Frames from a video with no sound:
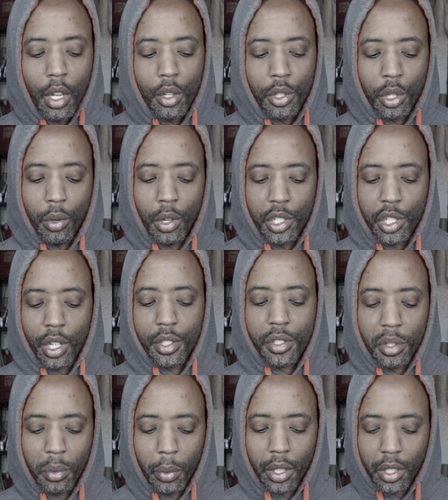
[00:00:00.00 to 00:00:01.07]
to adjust
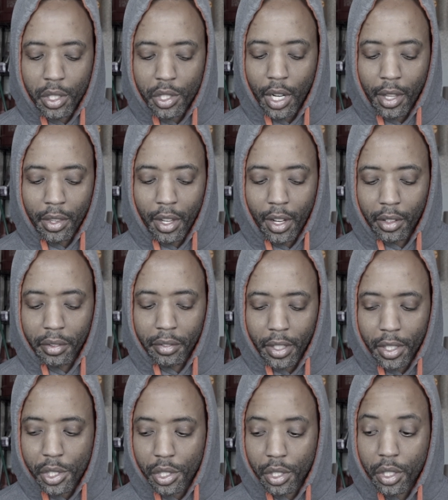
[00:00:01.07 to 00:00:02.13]
the windage and the
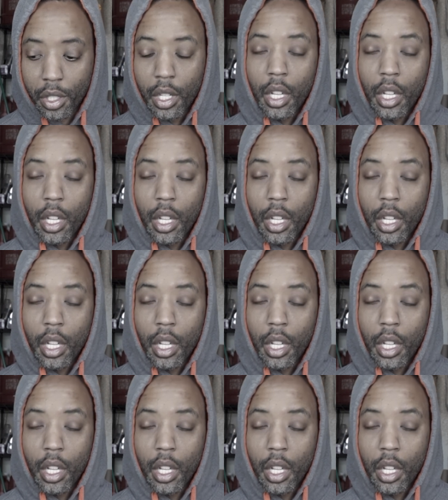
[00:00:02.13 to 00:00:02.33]
elevation.